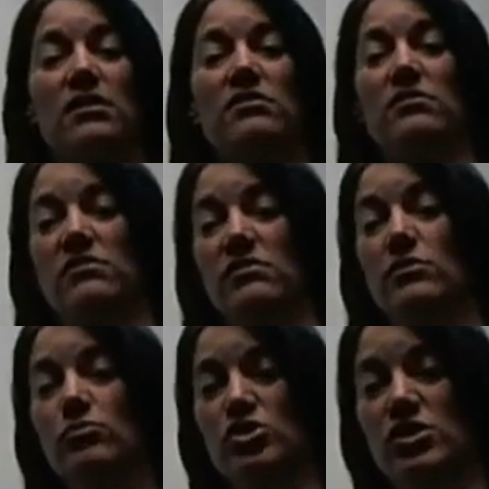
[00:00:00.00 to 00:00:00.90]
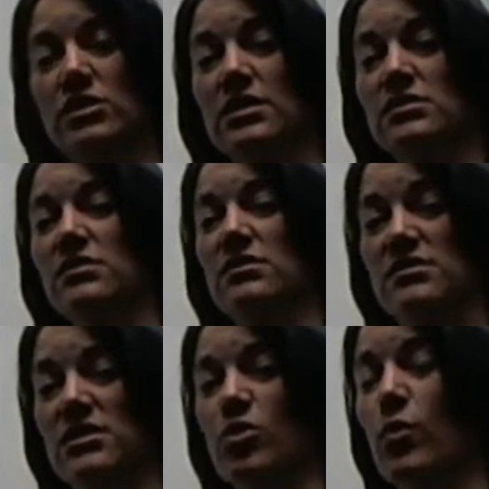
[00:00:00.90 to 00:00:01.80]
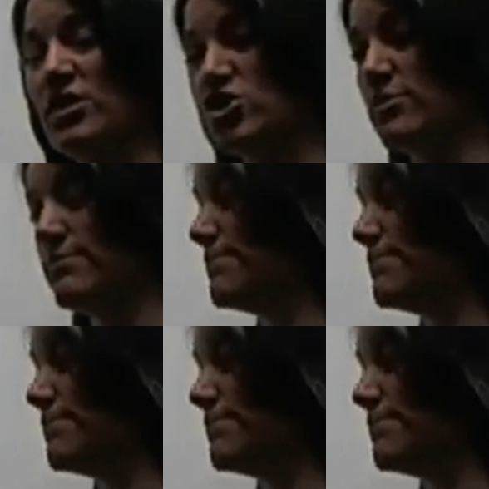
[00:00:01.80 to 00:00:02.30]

is the solution to this equation.